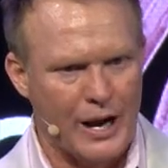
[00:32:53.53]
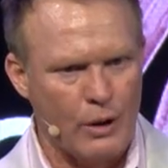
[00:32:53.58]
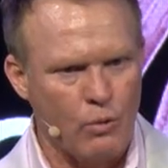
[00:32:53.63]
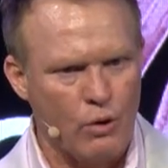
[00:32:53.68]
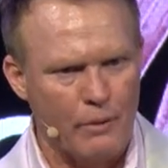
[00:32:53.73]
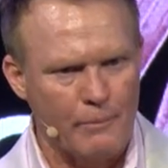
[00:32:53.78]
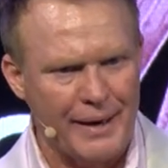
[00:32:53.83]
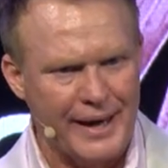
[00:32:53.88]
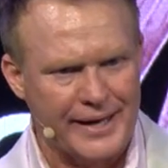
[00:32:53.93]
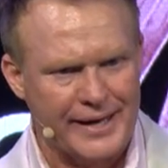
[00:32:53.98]
I
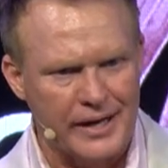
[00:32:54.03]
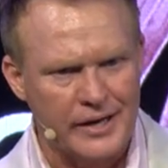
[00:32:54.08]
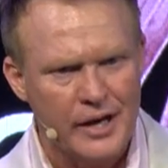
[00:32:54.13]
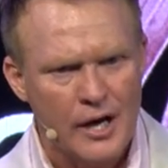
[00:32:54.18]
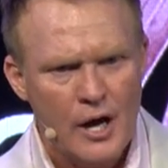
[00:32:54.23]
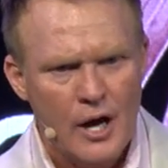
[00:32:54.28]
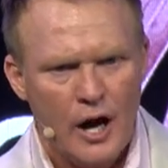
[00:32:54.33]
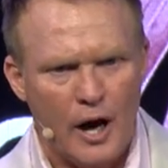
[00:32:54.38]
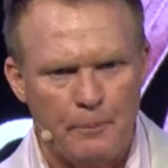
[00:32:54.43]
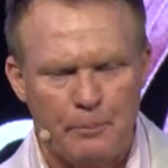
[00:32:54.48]
won't make it
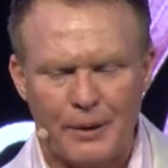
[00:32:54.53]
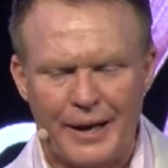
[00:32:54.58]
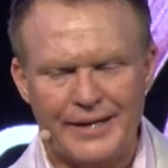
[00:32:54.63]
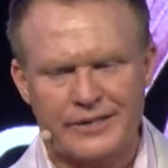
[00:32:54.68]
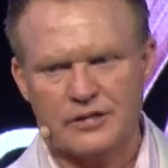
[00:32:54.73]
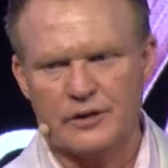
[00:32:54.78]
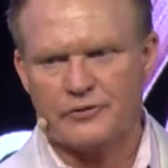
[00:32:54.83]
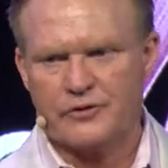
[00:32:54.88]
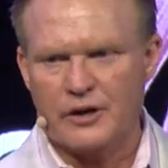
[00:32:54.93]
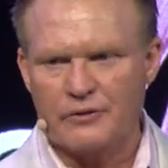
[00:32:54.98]
a
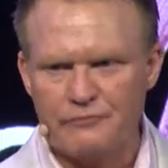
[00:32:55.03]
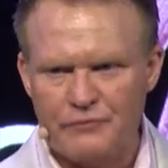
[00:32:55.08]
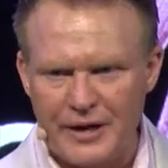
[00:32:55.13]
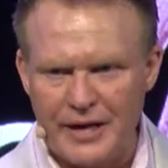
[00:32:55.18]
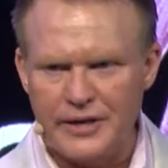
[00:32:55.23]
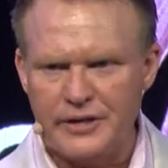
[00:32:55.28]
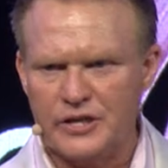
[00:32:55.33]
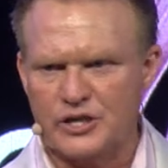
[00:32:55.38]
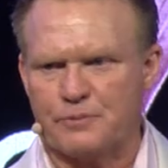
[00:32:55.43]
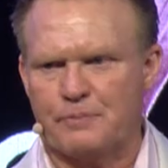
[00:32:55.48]
place of
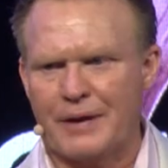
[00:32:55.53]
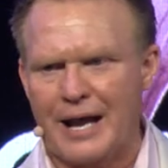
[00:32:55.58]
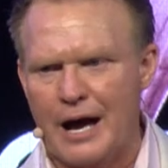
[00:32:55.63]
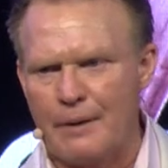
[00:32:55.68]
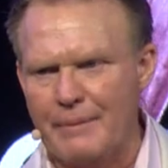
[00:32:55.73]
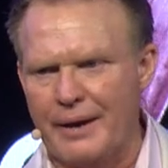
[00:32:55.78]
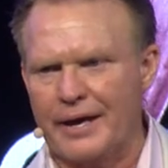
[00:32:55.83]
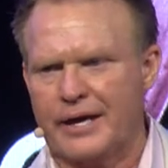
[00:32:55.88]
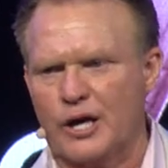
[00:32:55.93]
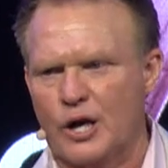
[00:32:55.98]
convenience, but
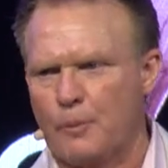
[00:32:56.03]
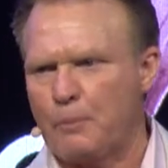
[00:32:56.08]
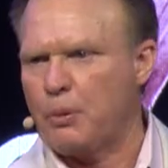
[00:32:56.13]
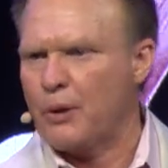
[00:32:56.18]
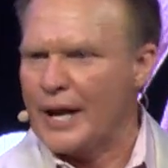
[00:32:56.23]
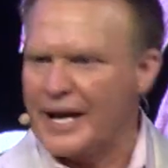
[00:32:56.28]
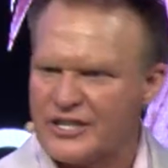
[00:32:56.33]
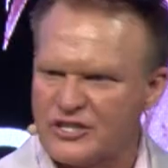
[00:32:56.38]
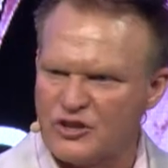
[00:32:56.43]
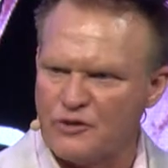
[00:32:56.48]
I'll make it a
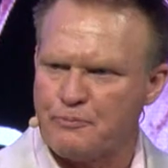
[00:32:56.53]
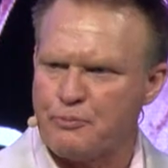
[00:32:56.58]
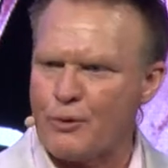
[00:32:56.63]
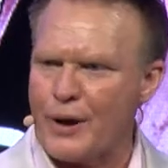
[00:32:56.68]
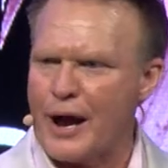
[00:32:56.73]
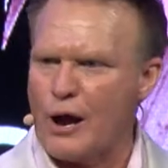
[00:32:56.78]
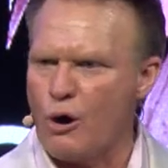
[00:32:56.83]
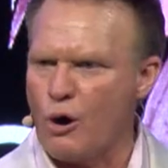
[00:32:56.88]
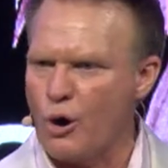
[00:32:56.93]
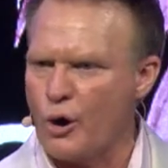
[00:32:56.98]
place of
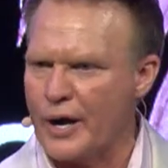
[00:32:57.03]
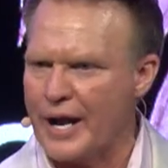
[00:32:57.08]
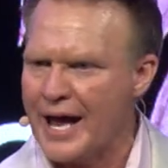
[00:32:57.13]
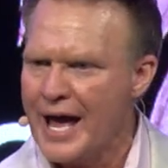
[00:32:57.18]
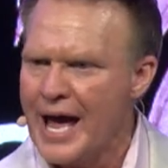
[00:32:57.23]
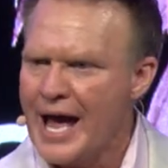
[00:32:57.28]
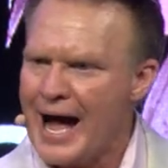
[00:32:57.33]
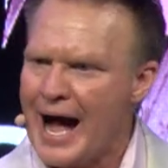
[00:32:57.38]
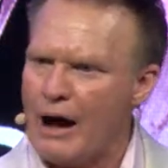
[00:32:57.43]
priority.